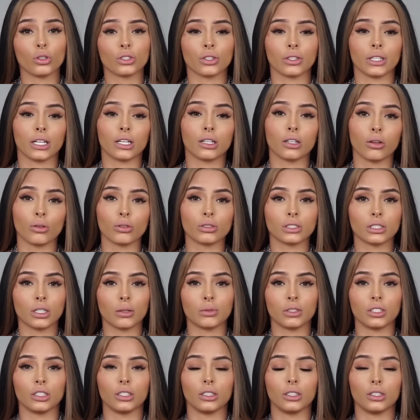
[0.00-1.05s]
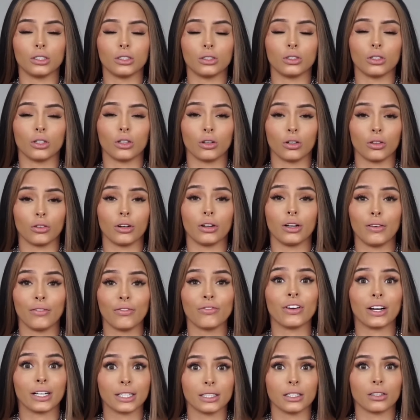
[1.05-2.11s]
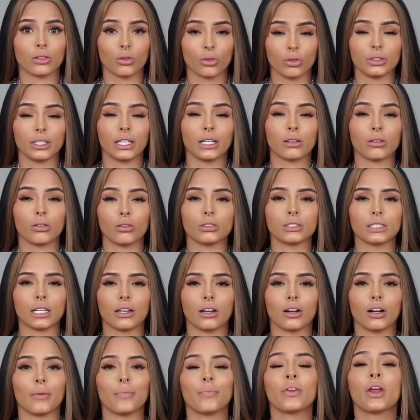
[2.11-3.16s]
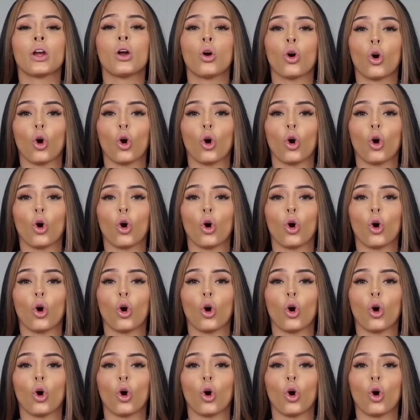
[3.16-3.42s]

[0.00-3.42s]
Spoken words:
So they closed up the infected hole, they closed that up,